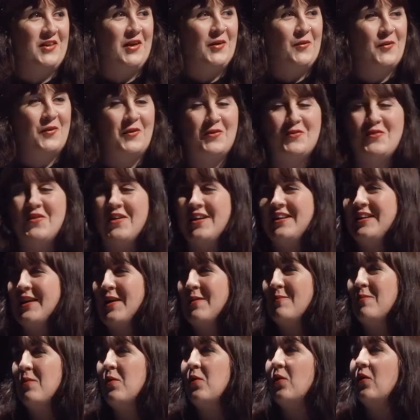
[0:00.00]
and I want to find
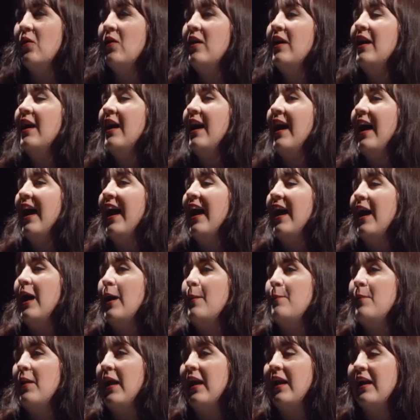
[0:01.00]
out more.
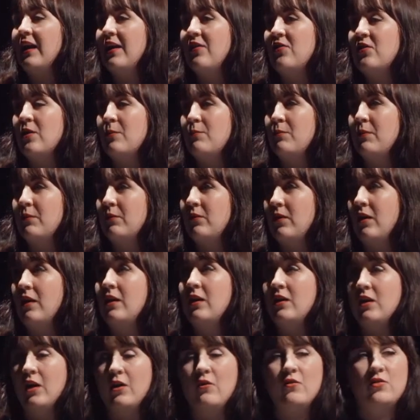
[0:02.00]
And I ended up kind
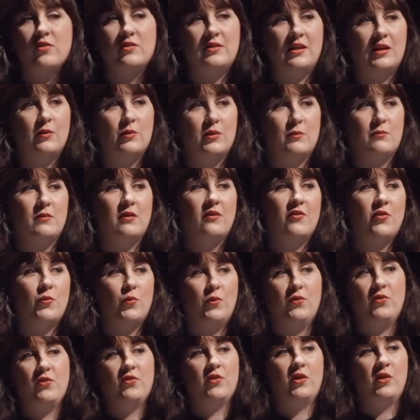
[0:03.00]
of going to dinner with them
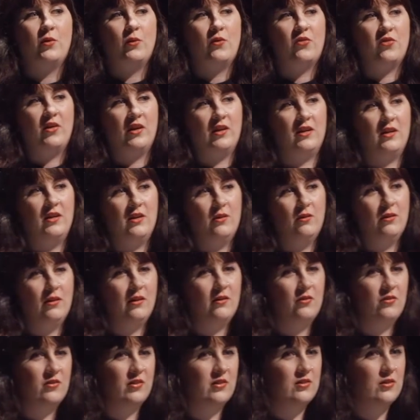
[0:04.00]
afterwards because Anna was like, you
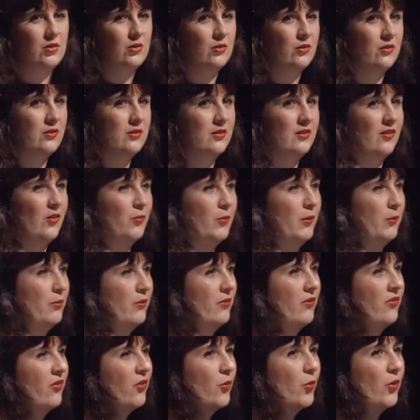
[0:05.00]
have to talk to these people.
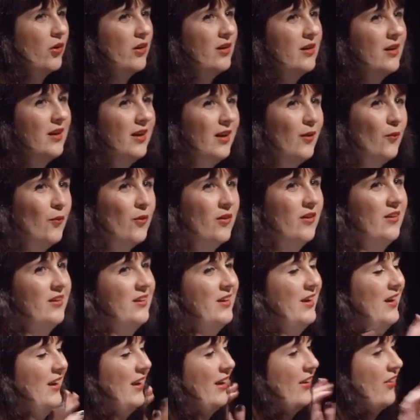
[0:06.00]
This is what
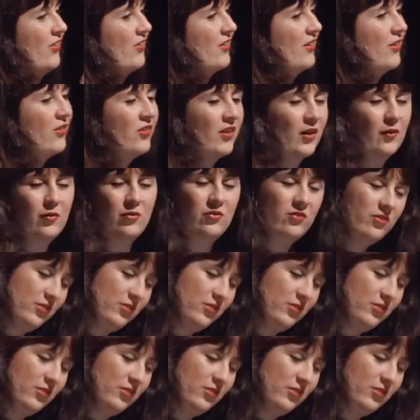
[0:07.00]
networking is. And I was like,